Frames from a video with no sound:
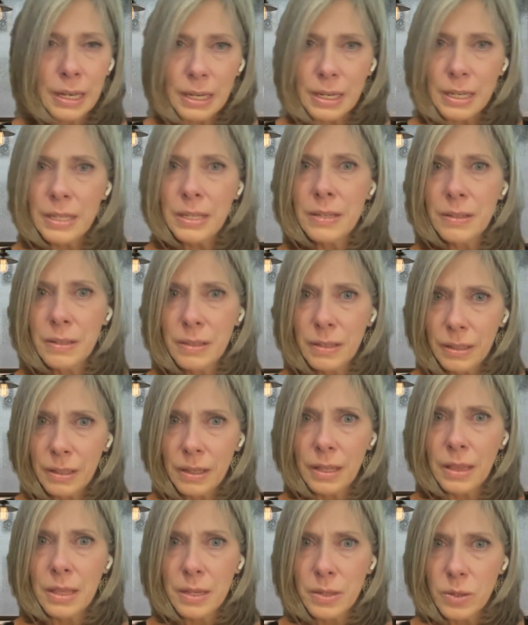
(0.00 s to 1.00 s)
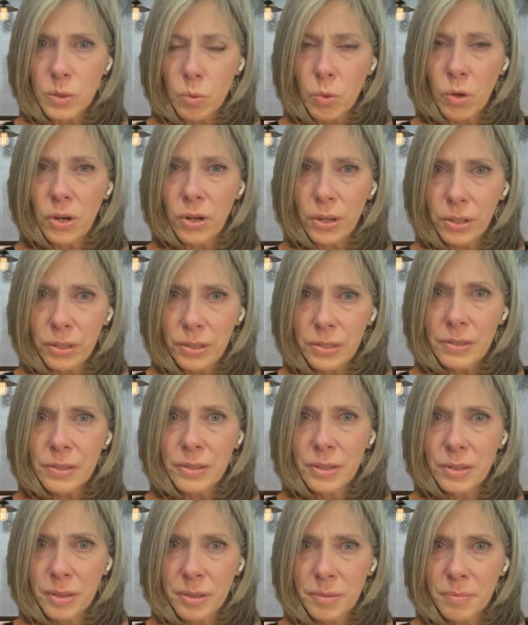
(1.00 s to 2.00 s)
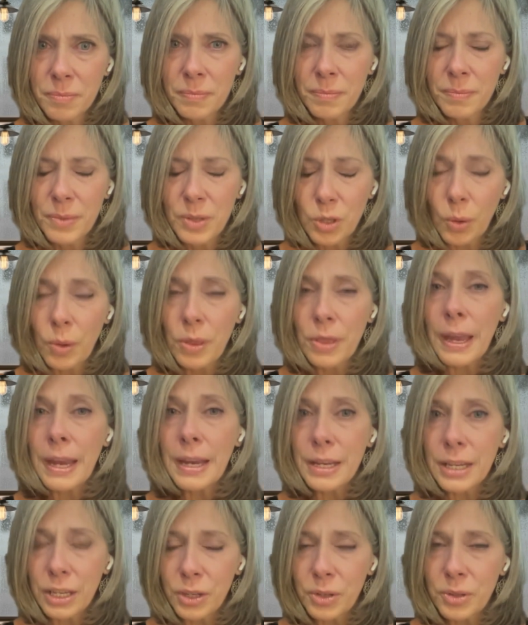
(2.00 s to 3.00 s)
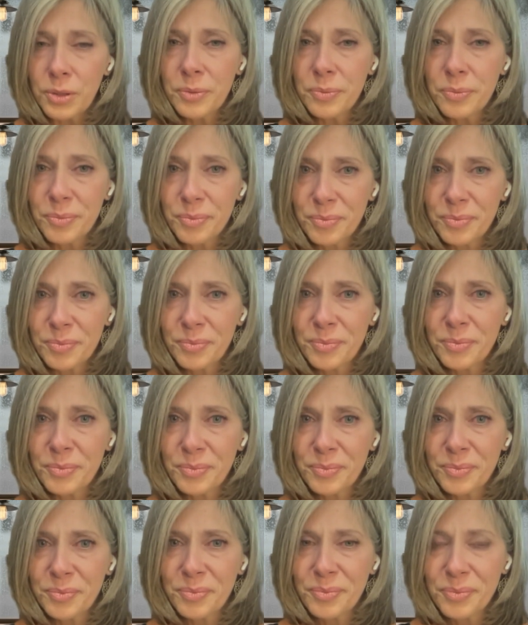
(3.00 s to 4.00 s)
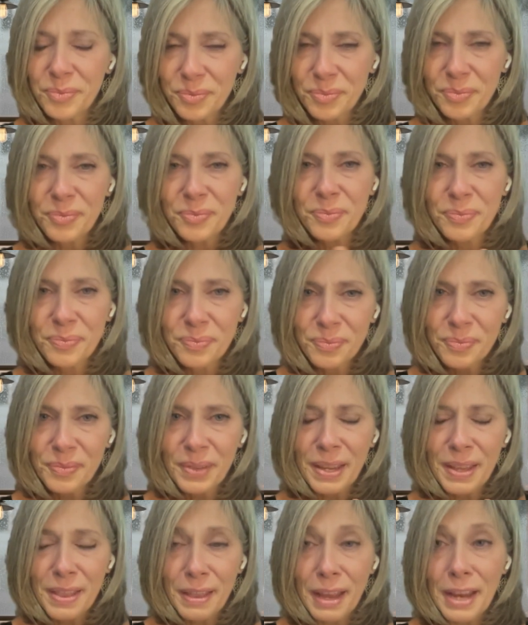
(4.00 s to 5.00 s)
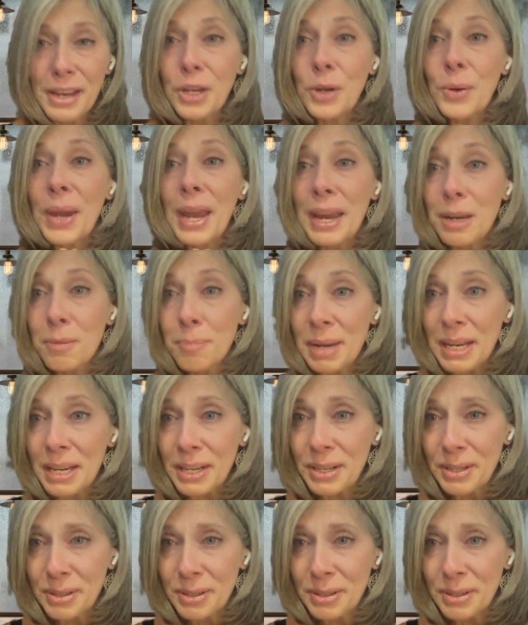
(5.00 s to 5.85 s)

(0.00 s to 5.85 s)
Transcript: that we need in this world. So thank you. Thank you, Amy,